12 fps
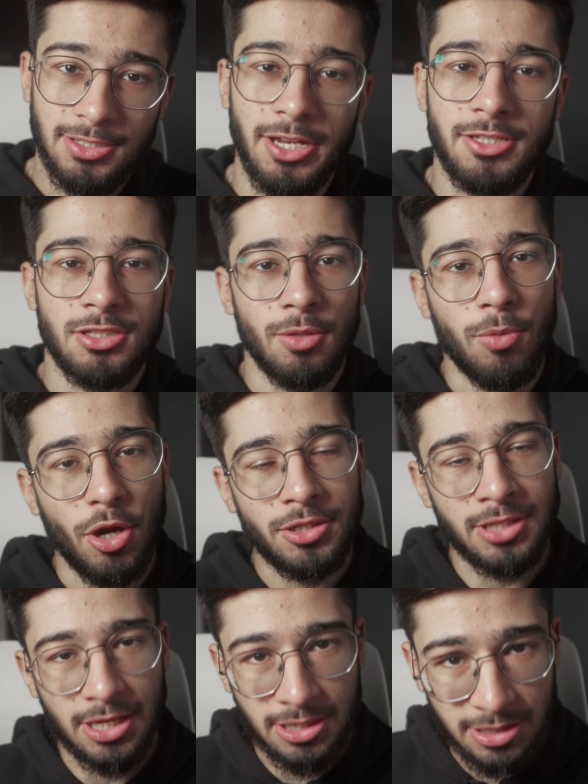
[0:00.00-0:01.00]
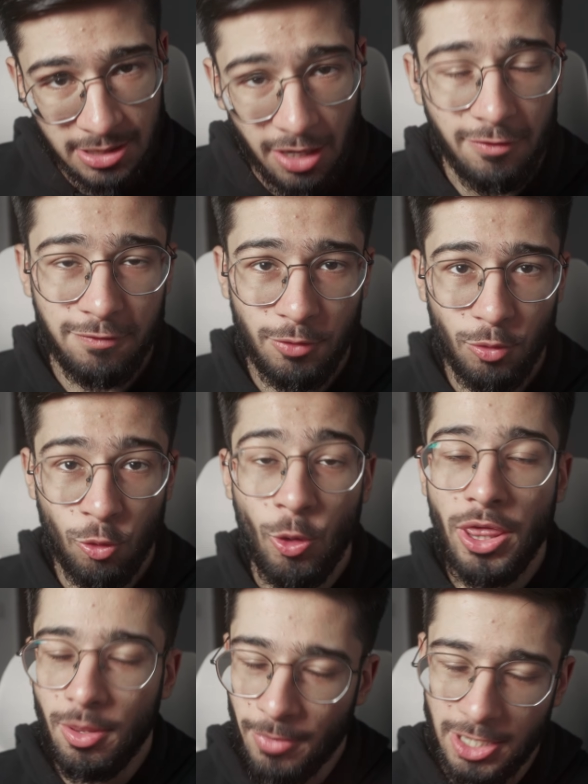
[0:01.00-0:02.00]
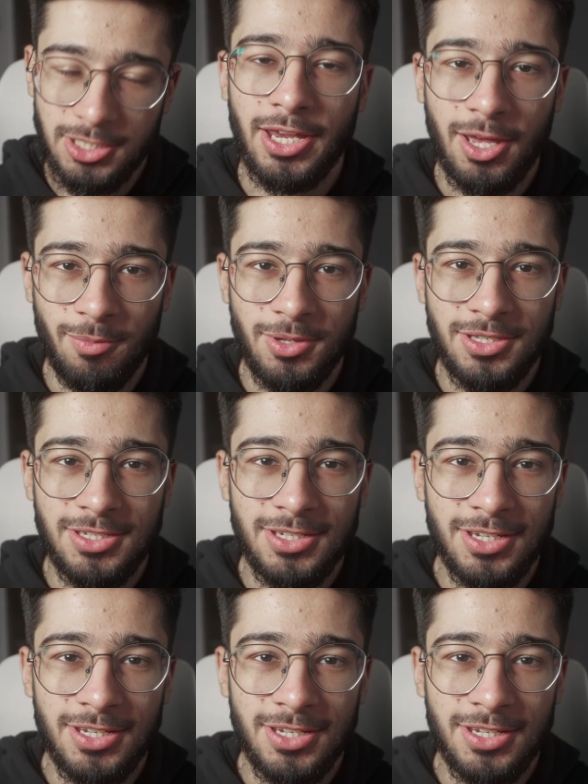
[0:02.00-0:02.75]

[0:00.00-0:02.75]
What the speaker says: that it's the box itself where the magic happens.